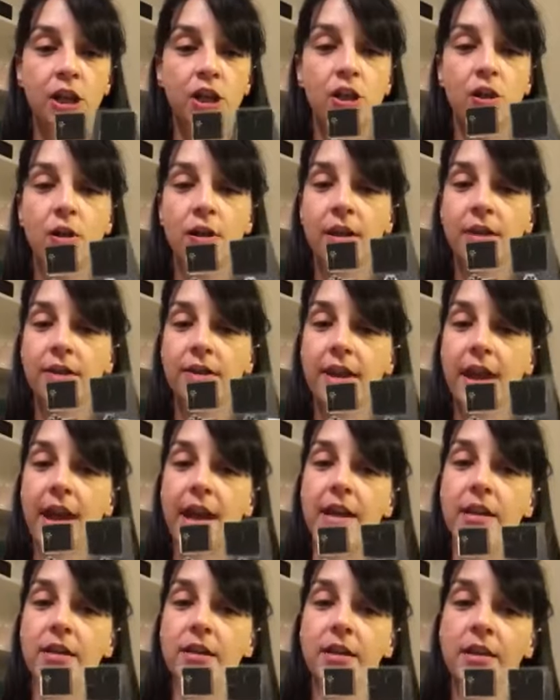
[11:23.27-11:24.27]
You can
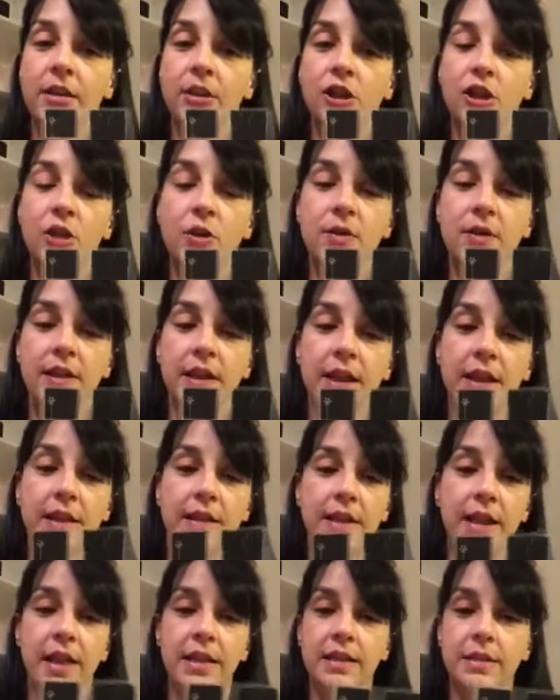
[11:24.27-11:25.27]
then use
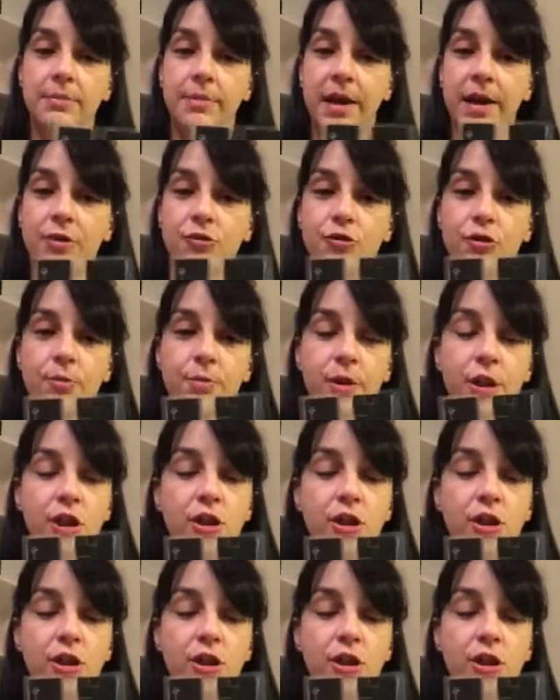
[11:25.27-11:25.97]
this as a backdrop.